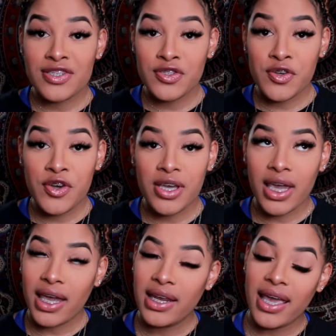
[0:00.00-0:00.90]
It's your girl
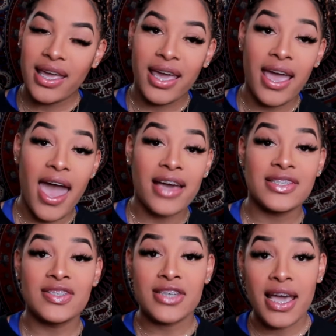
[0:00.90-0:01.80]
Katie, aka
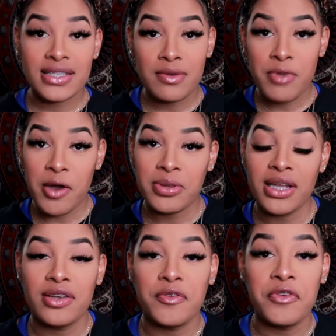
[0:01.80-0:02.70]
Action Jackson, back with
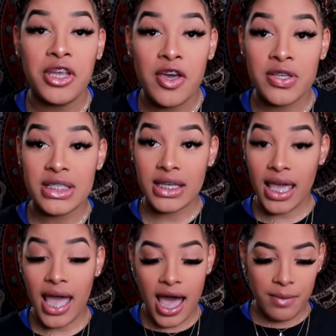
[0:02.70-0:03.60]
another video.
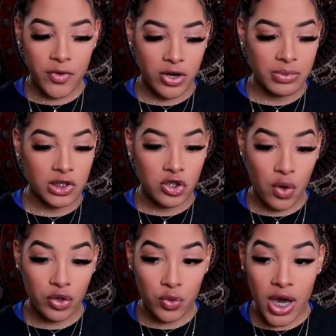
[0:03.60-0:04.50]
Today I'm going to be
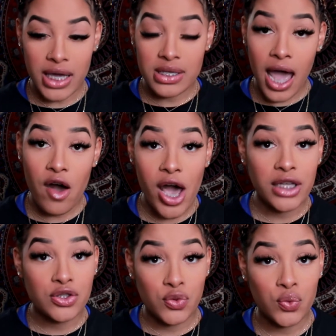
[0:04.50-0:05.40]
showing you guys how I
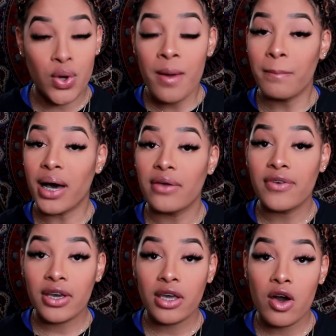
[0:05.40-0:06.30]
do my
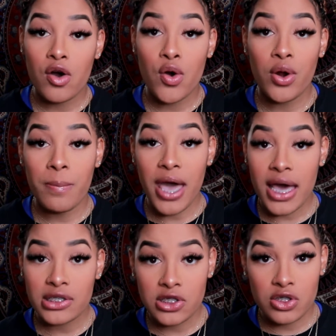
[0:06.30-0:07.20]
very own
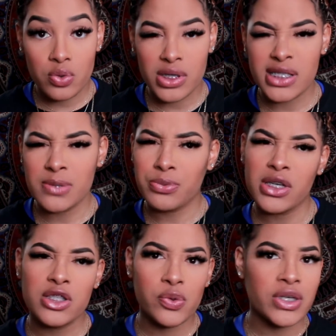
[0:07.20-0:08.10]
passion twist,
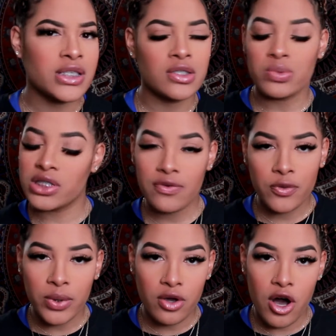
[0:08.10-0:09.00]
spring twist, whichever you
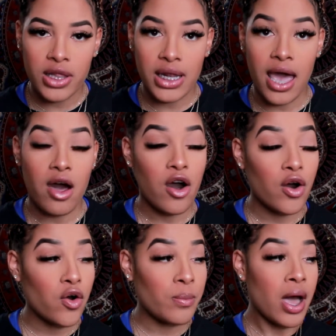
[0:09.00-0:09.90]
want to call it, at
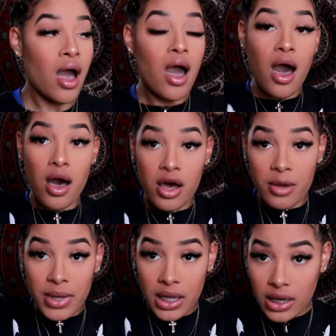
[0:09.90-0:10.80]
home.
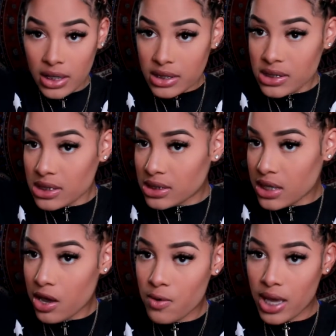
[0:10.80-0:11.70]
And it is this
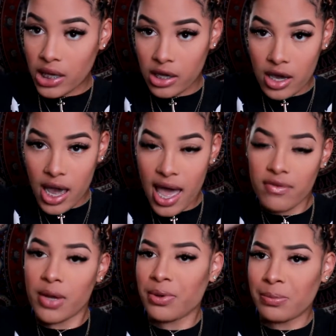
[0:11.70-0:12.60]
style right here. I have
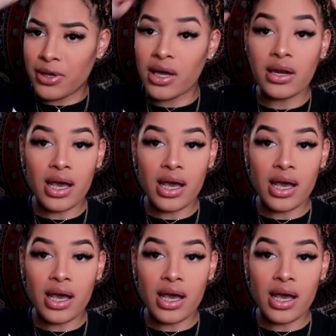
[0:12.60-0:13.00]
it up in a bun.